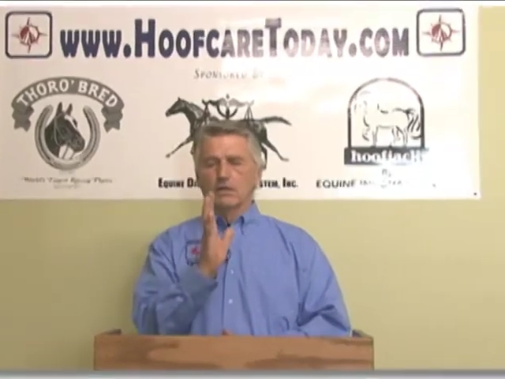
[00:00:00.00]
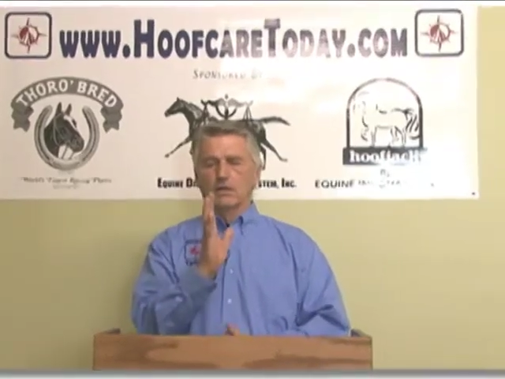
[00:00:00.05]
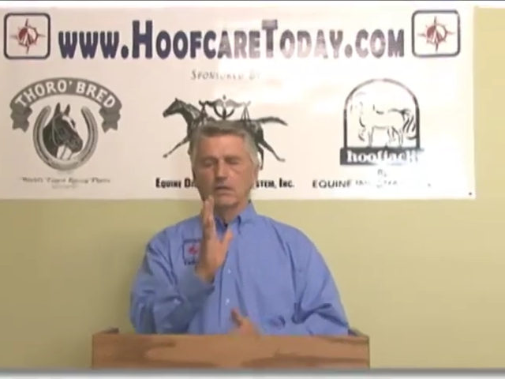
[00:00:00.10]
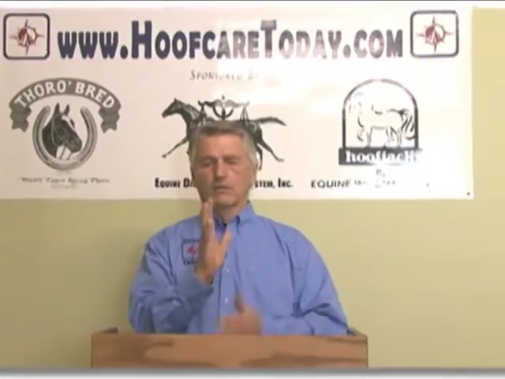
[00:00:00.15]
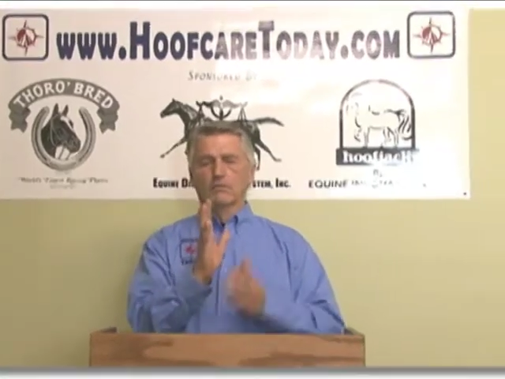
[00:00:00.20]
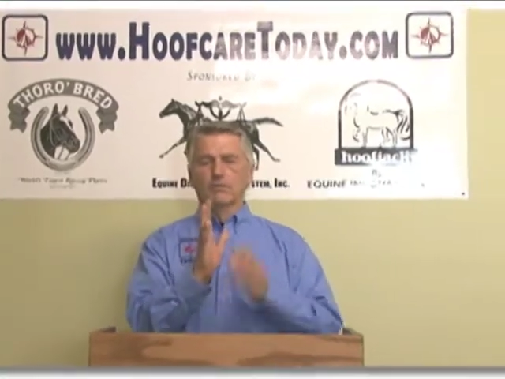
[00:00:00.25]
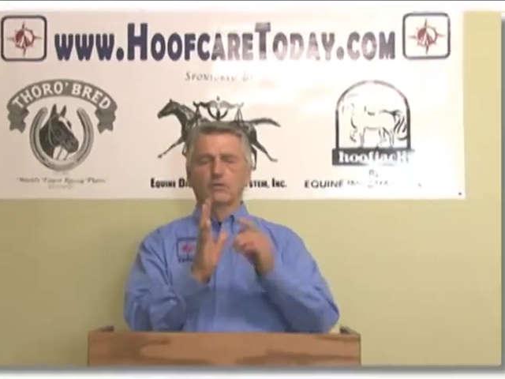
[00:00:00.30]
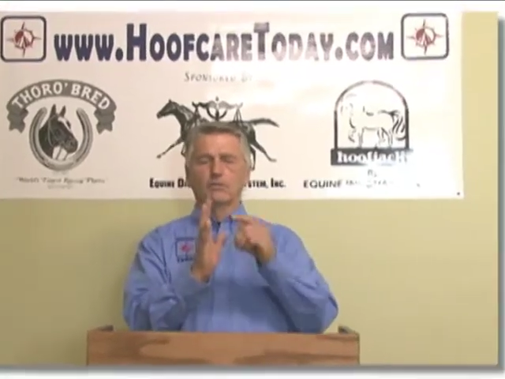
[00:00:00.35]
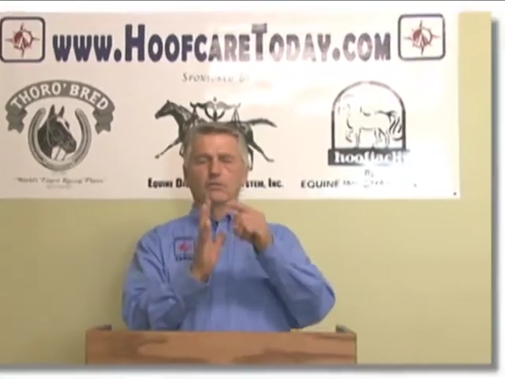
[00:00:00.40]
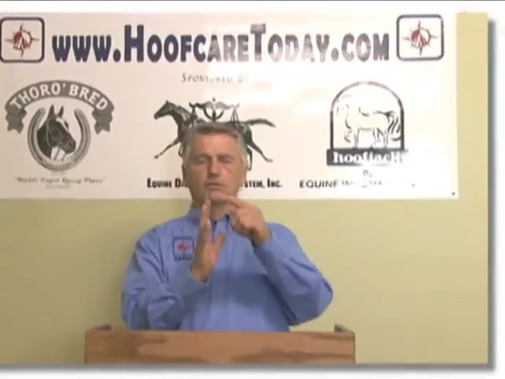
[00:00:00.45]

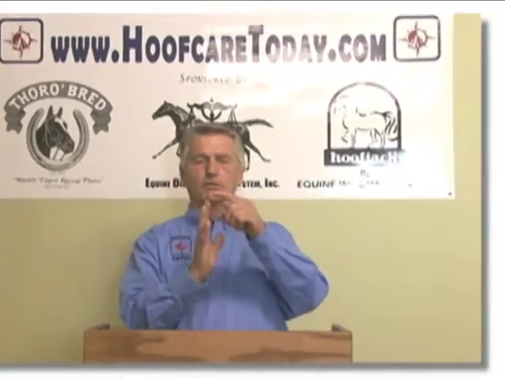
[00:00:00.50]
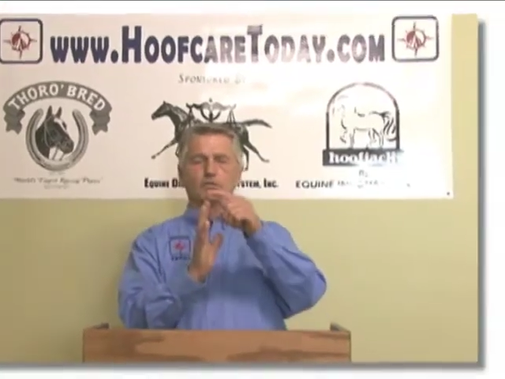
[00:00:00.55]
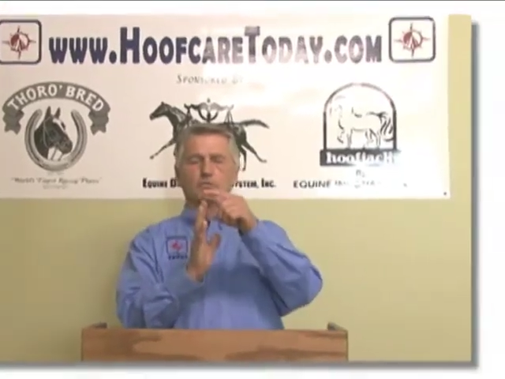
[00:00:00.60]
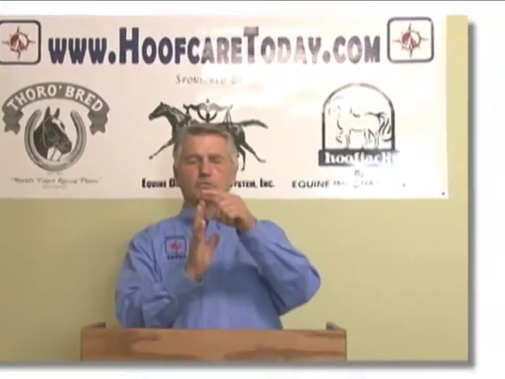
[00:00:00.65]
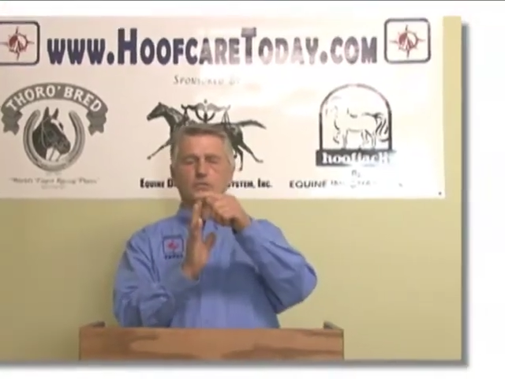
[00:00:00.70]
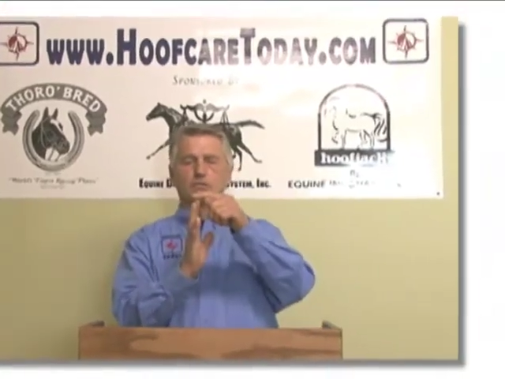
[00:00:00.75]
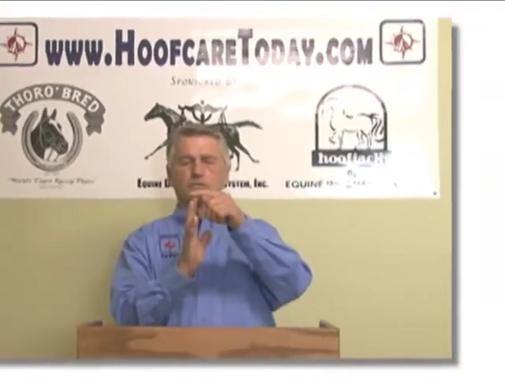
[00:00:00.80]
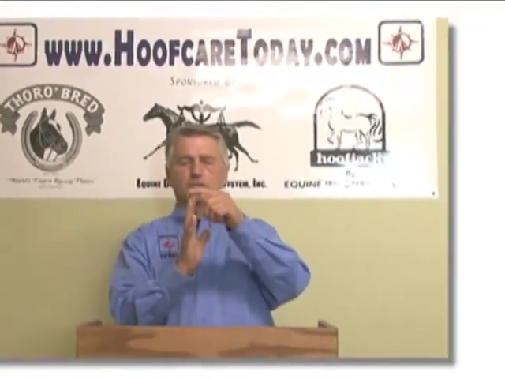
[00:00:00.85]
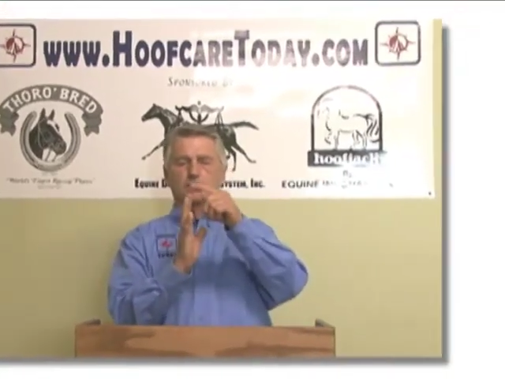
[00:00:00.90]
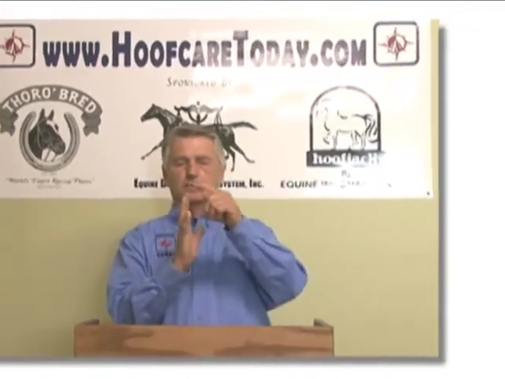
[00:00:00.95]
I'm going to
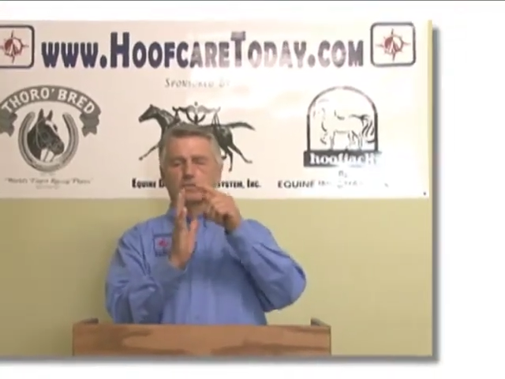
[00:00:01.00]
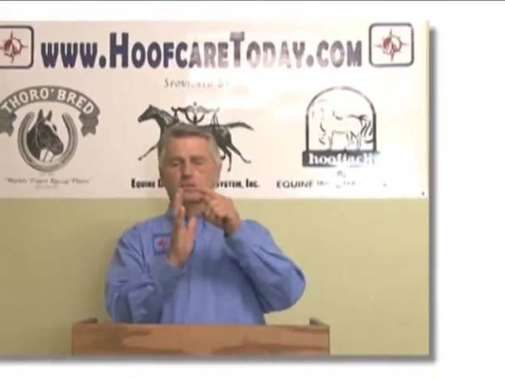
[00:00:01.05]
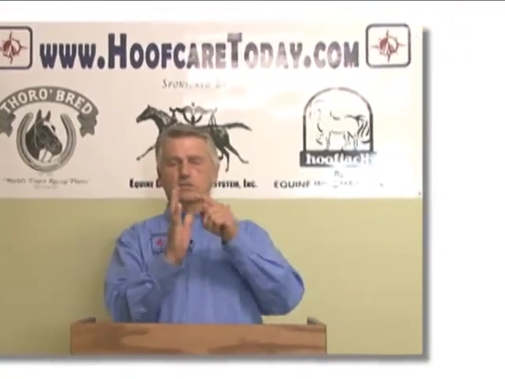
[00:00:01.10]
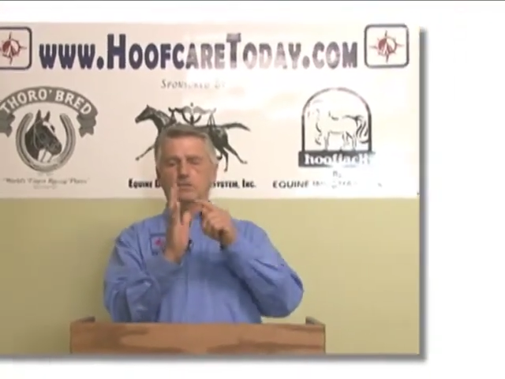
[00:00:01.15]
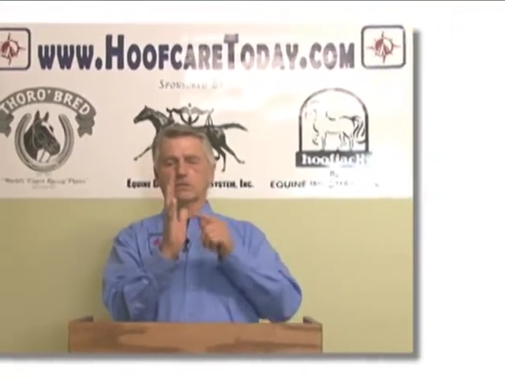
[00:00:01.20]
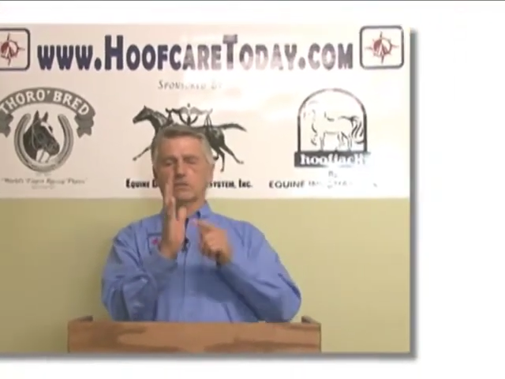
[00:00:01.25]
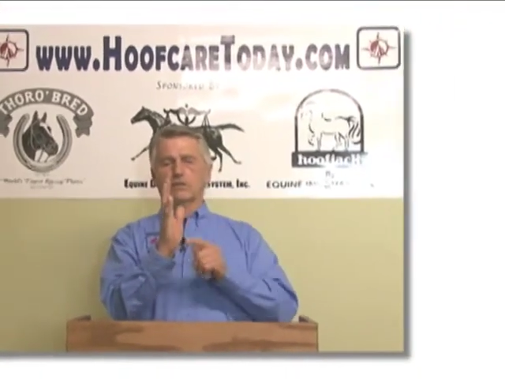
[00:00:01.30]
use this